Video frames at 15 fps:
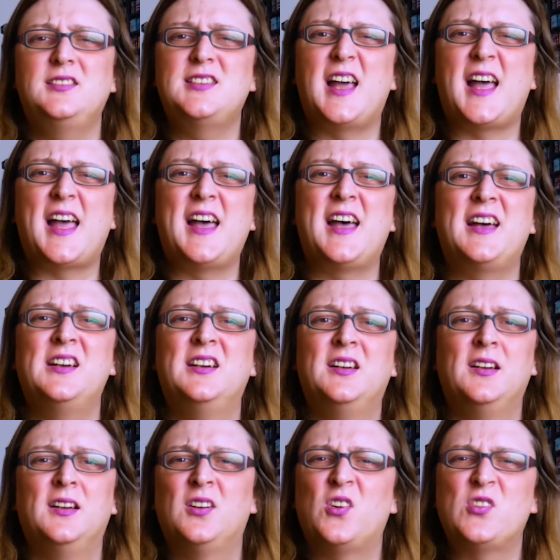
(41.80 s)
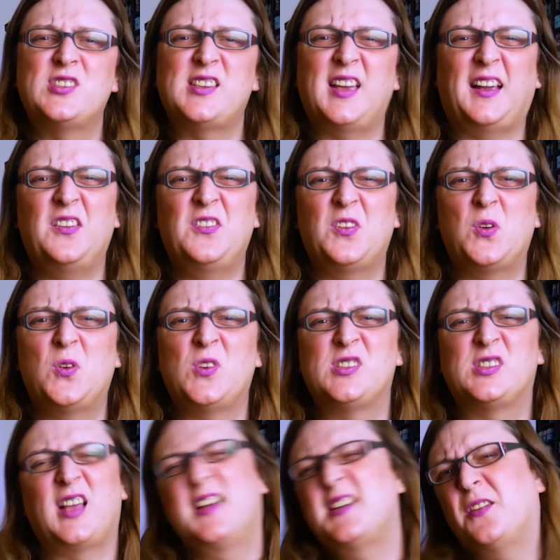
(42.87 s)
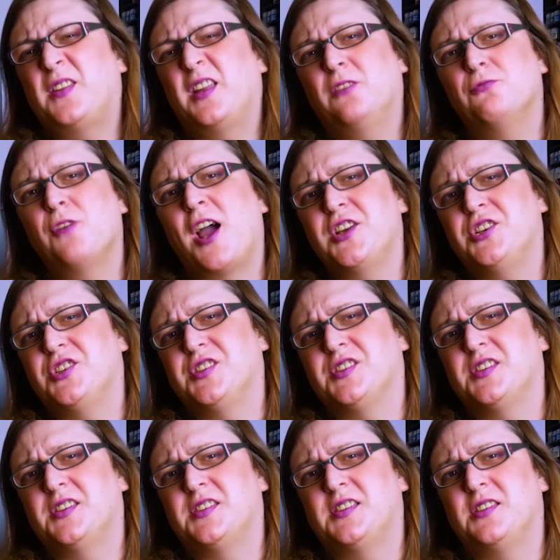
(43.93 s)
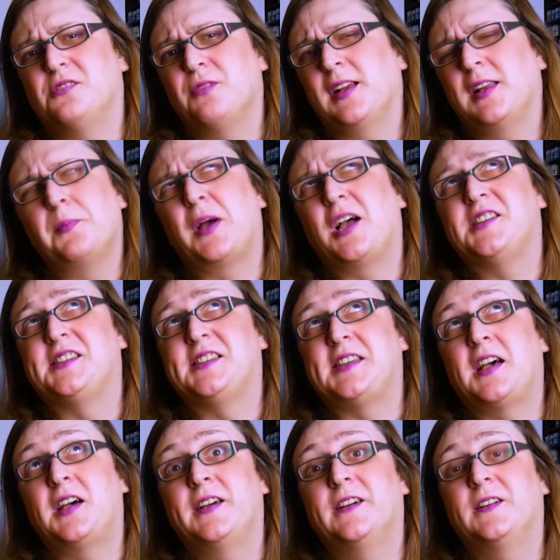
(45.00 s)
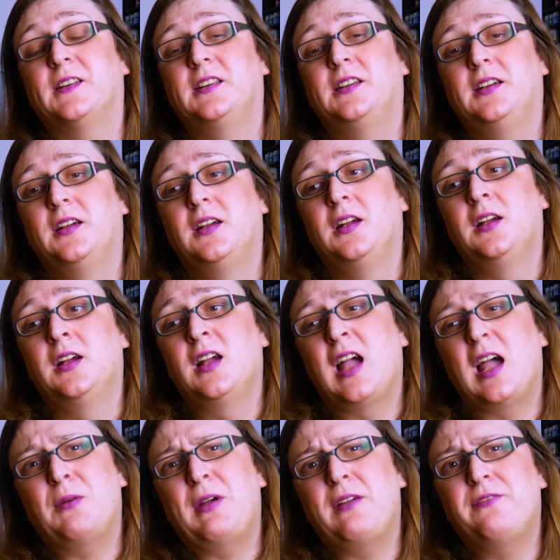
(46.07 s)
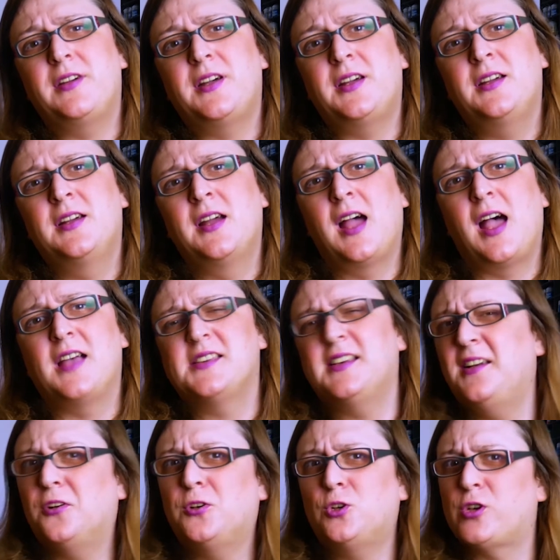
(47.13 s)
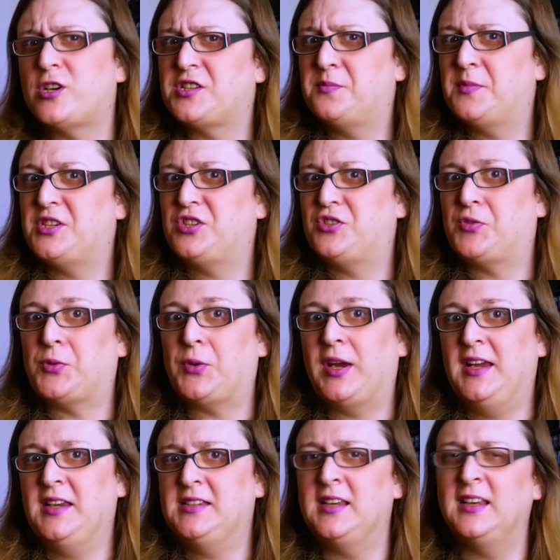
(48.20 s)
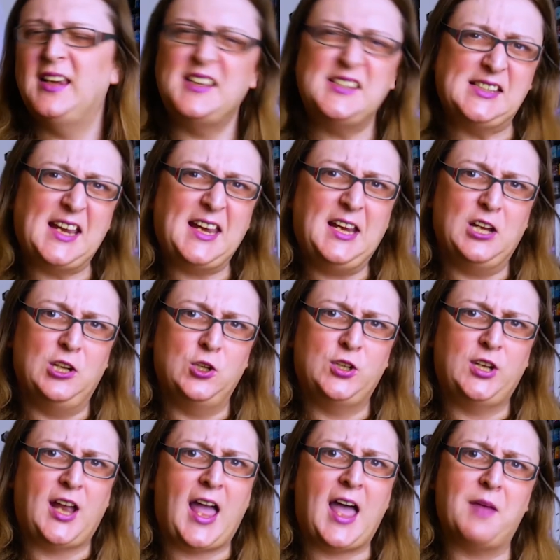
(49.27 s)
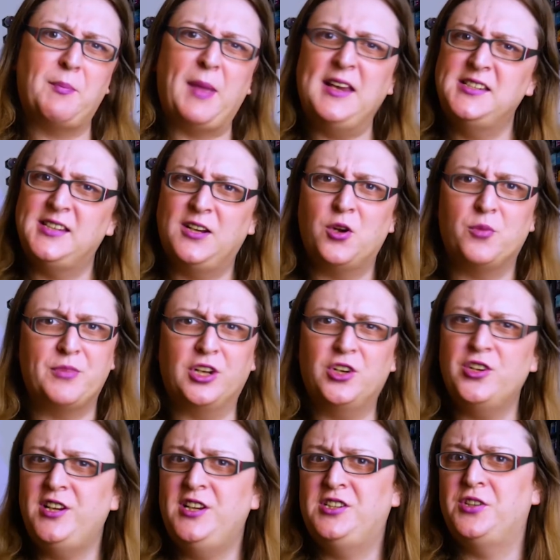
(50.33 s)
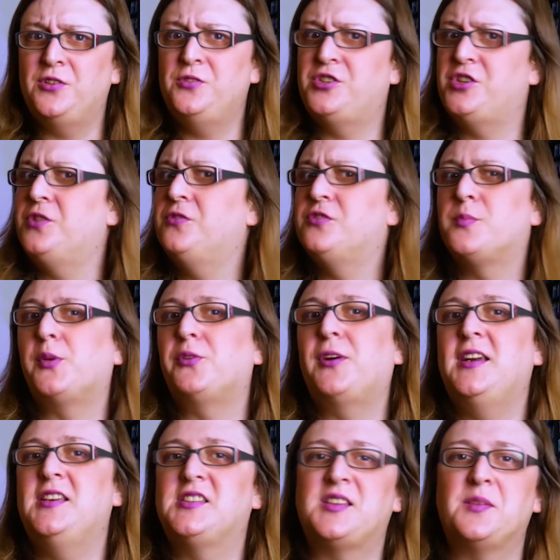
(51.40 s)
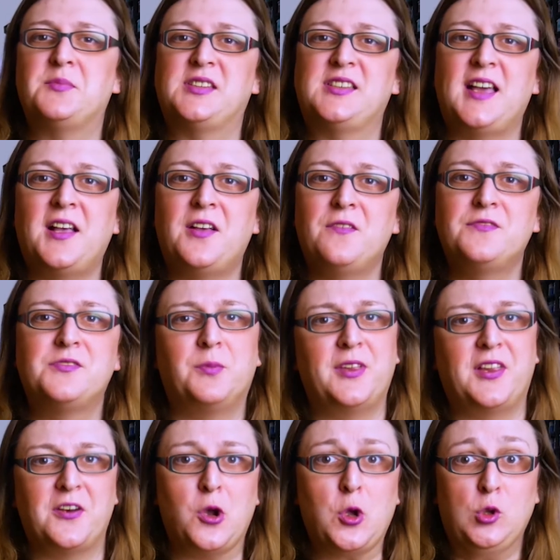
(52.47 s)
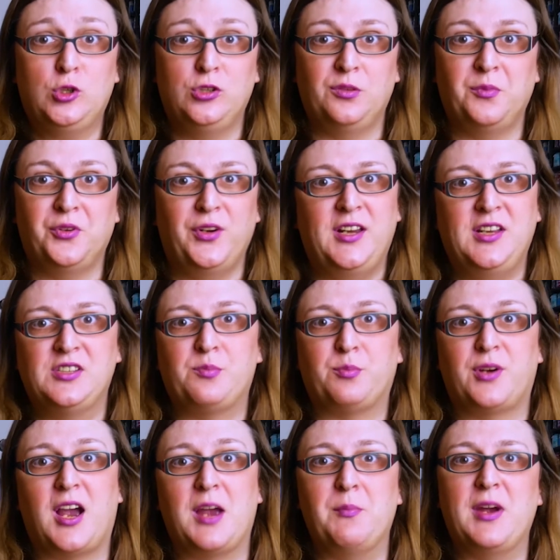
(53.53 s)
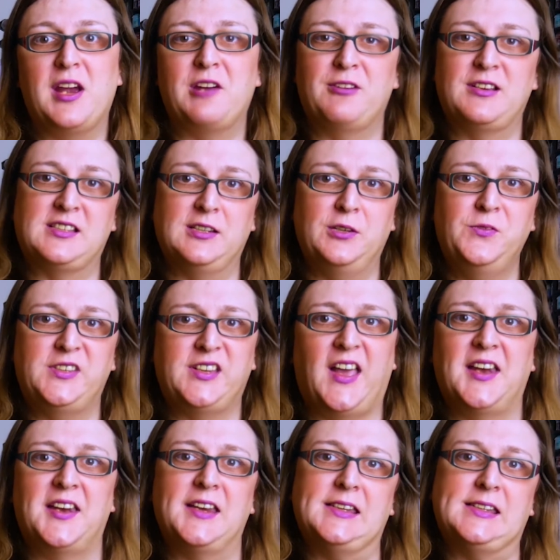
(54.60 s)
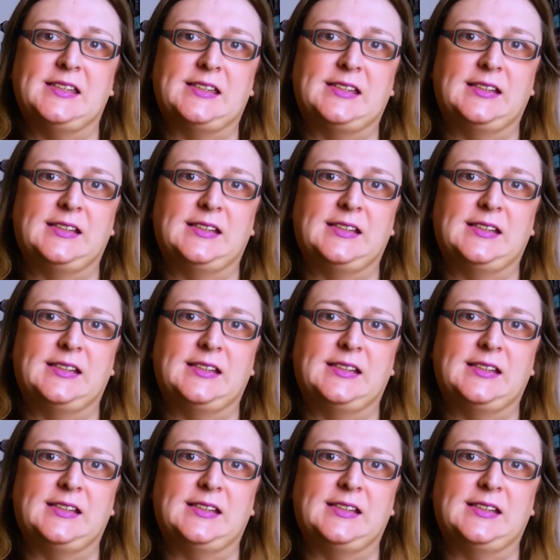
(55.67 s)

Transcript: nah, on second thoughts, I don't think righteousness is really my style. However, as a little Christmas treat, let's take a look at painting up the goody two shoes Marines themselves with an Ultramarines Primaris Lieutenant.